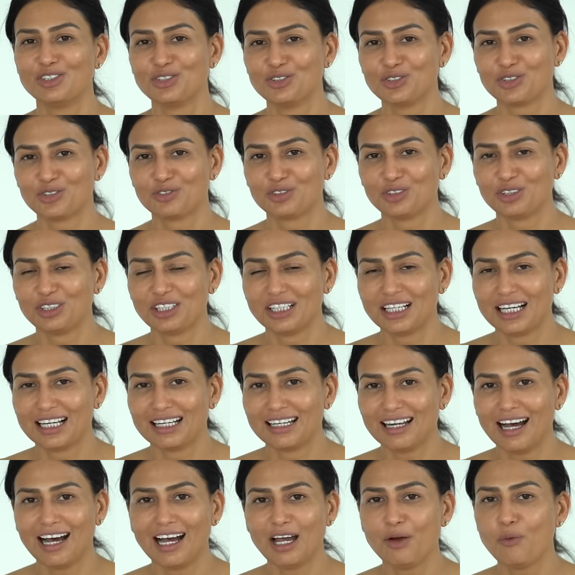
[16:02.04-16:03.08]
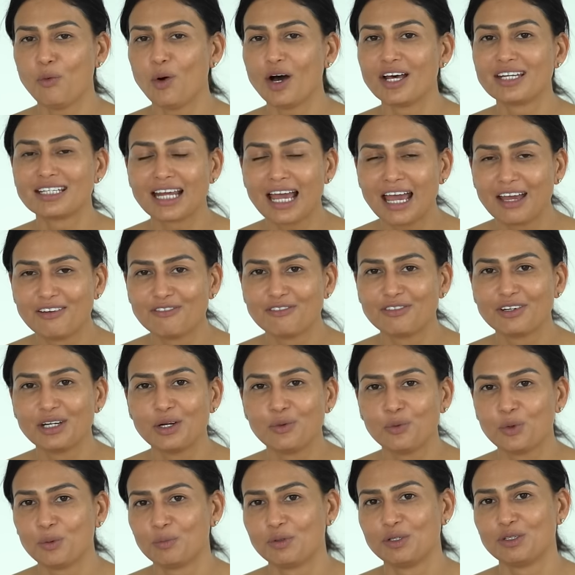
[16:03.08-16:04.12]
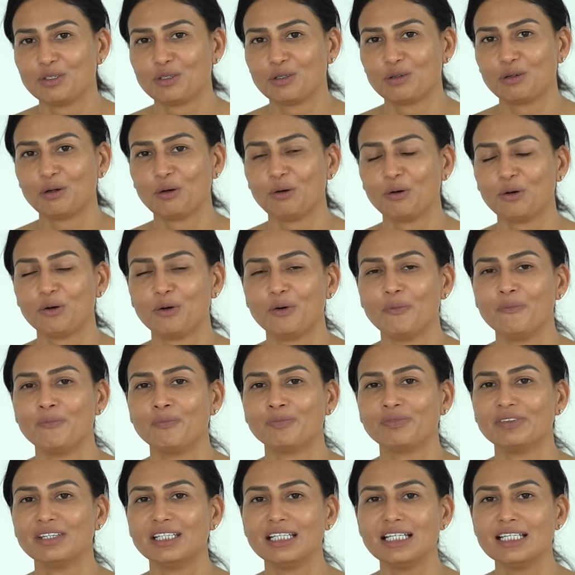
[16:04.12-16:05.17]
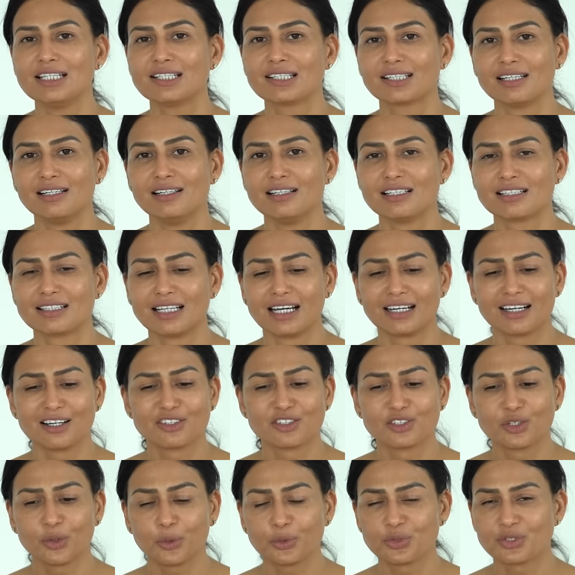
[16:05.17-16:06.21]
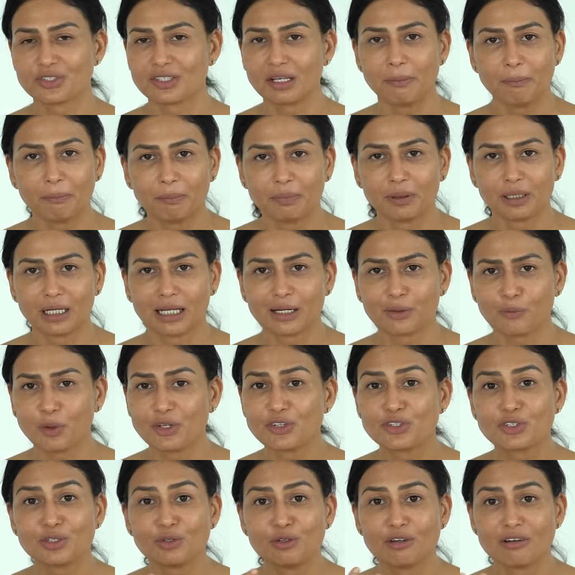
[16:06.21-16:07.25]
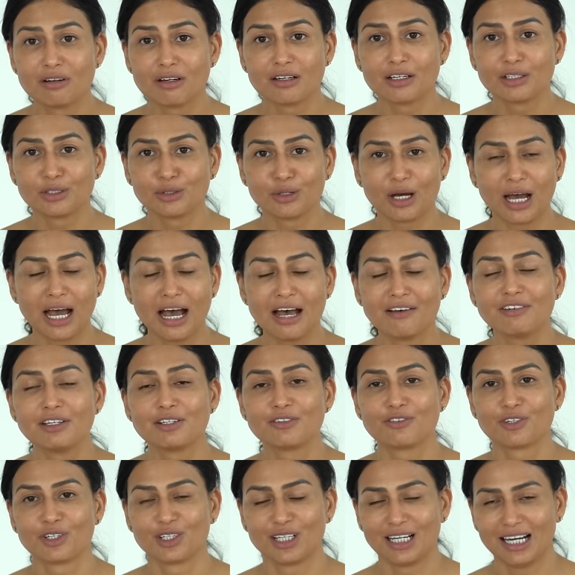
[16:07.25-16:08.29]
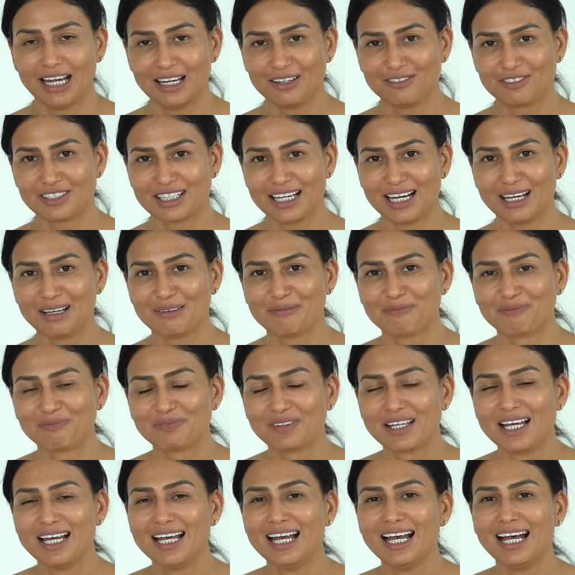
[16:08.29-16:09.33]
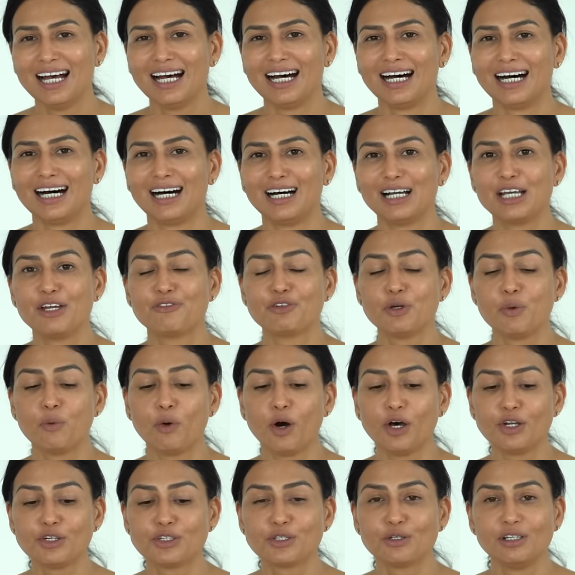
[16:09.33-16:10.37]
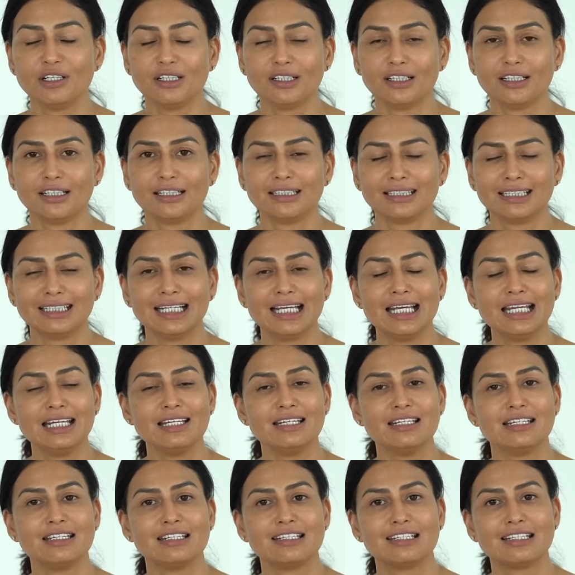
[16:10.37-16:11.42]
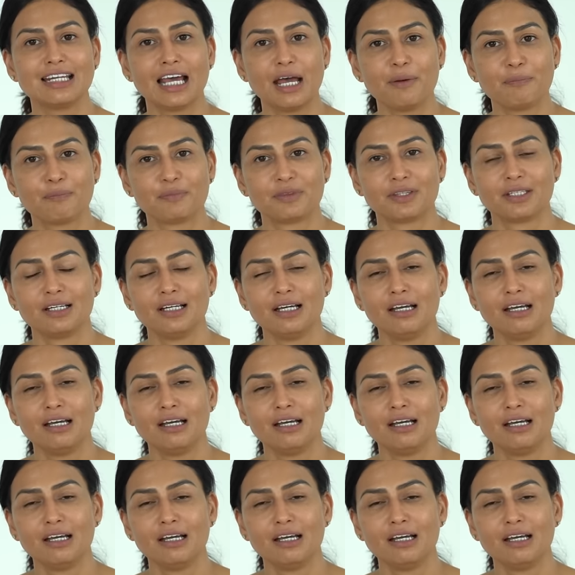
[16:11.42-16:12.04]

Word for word: youthful. And I want every woman to know these skills that are so simple, and once you learn, you have it for a lifetime. Uh, if you want to learn an in-depth